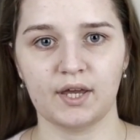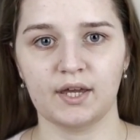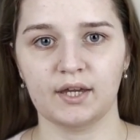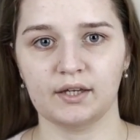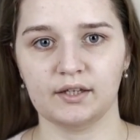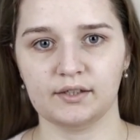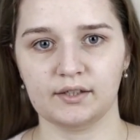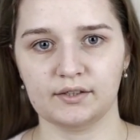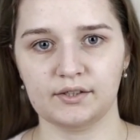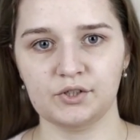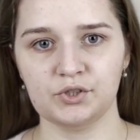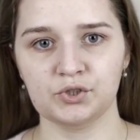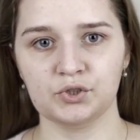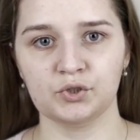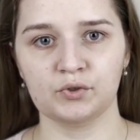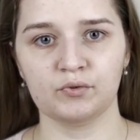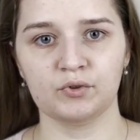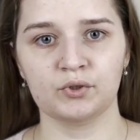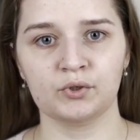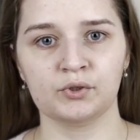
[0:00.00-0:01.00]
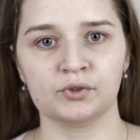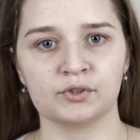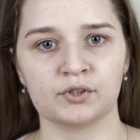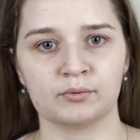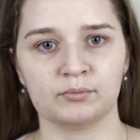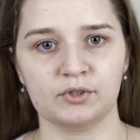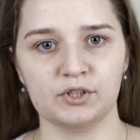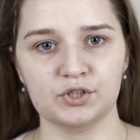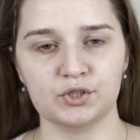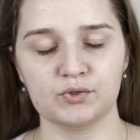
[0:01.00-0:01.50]
In addition, you will earn
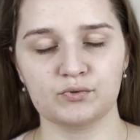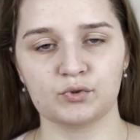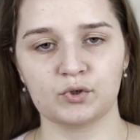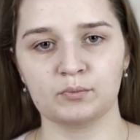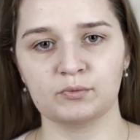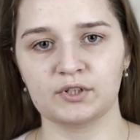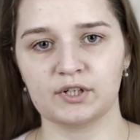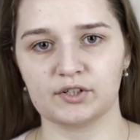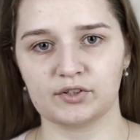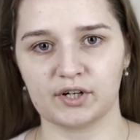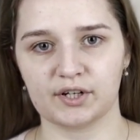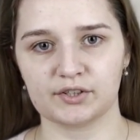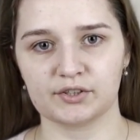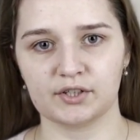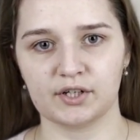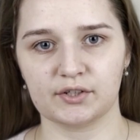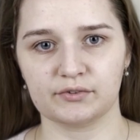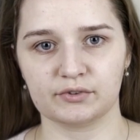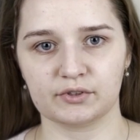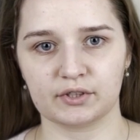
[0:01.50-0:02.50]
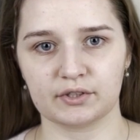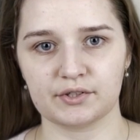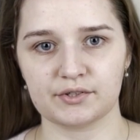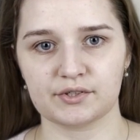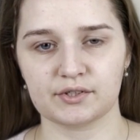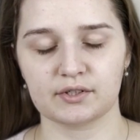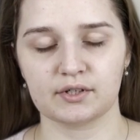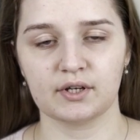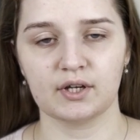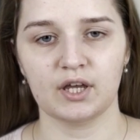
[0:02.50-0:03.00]
commissions from direct referrals.
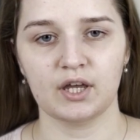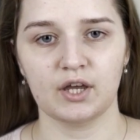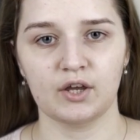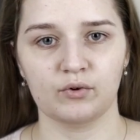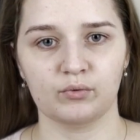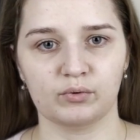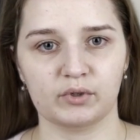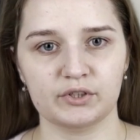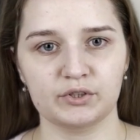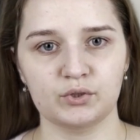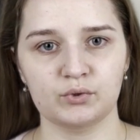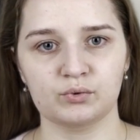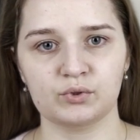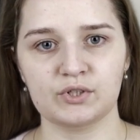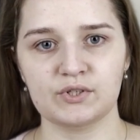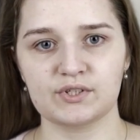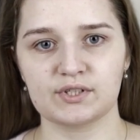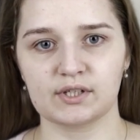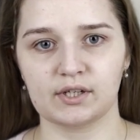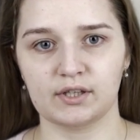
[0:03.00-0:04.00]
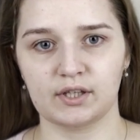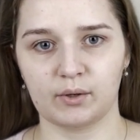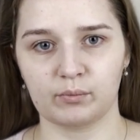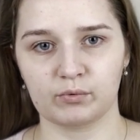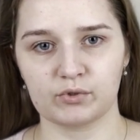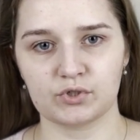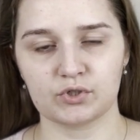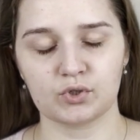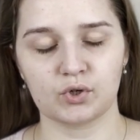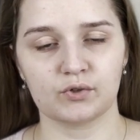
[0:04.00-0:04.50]
When your friends sign up
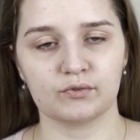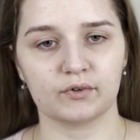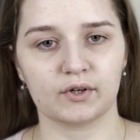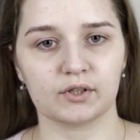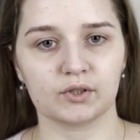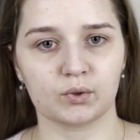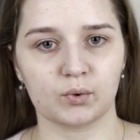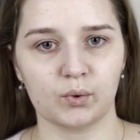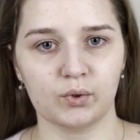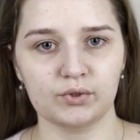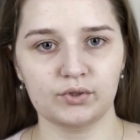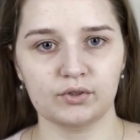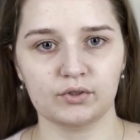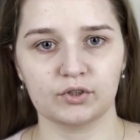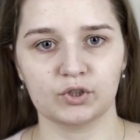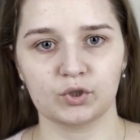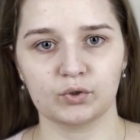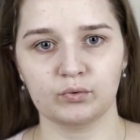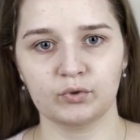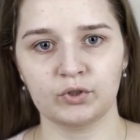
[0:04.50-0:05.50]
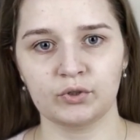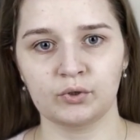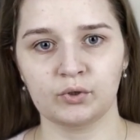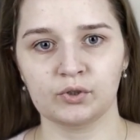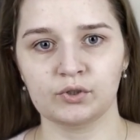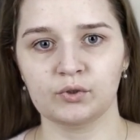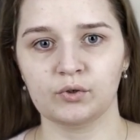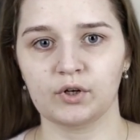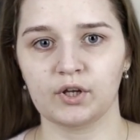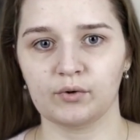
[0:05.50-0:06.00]
with your invite code, you will
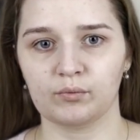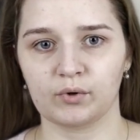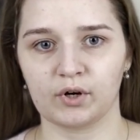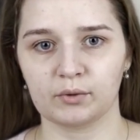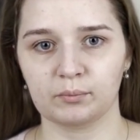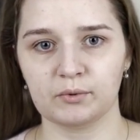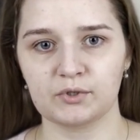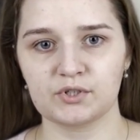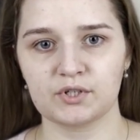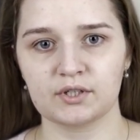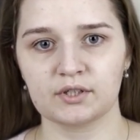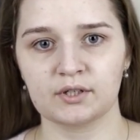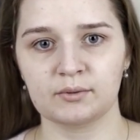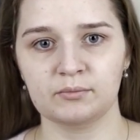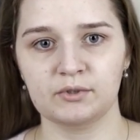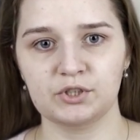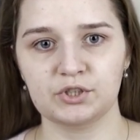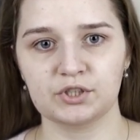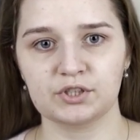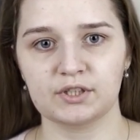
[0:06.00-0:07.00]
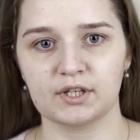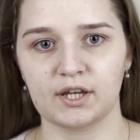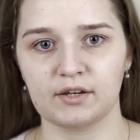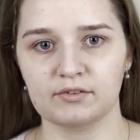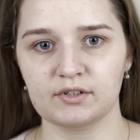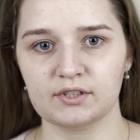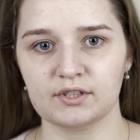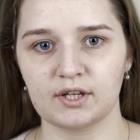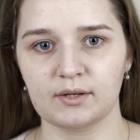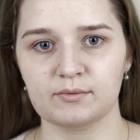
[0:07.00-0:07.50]
earn a 1% commission
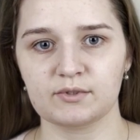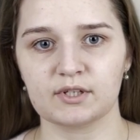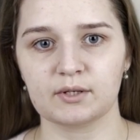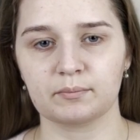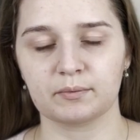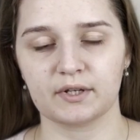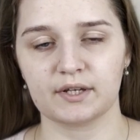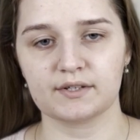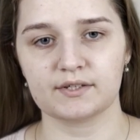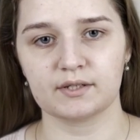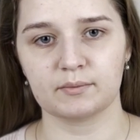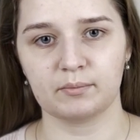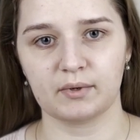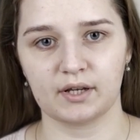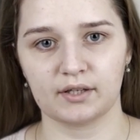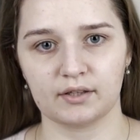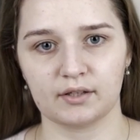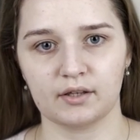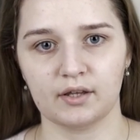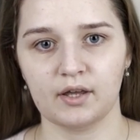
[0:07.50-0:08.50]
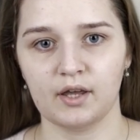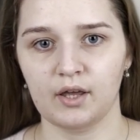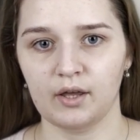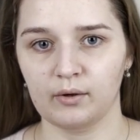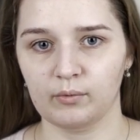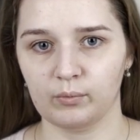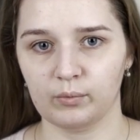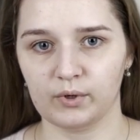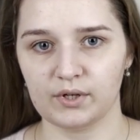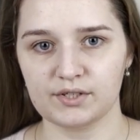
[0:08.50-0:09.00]
every time they place a bet,
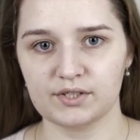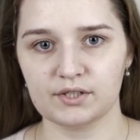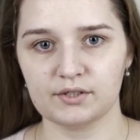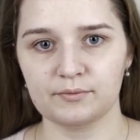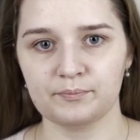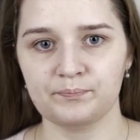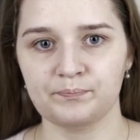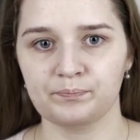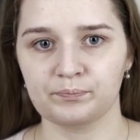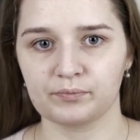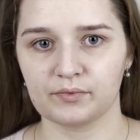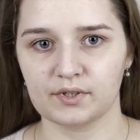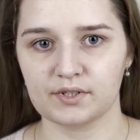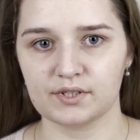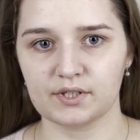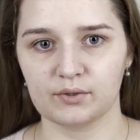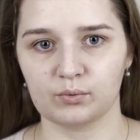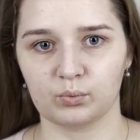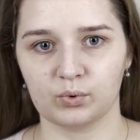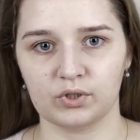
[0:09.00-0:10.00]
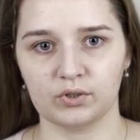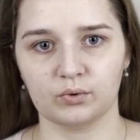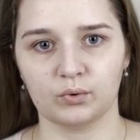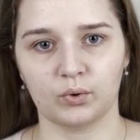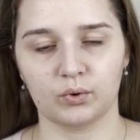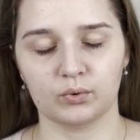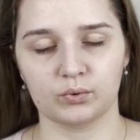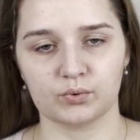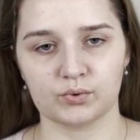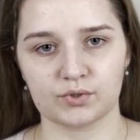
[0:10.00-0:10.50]
whether they win
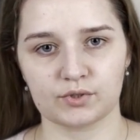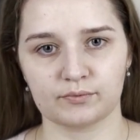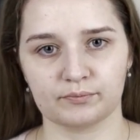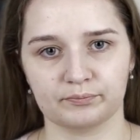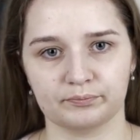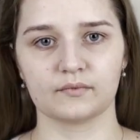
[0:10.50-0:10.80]
or lose.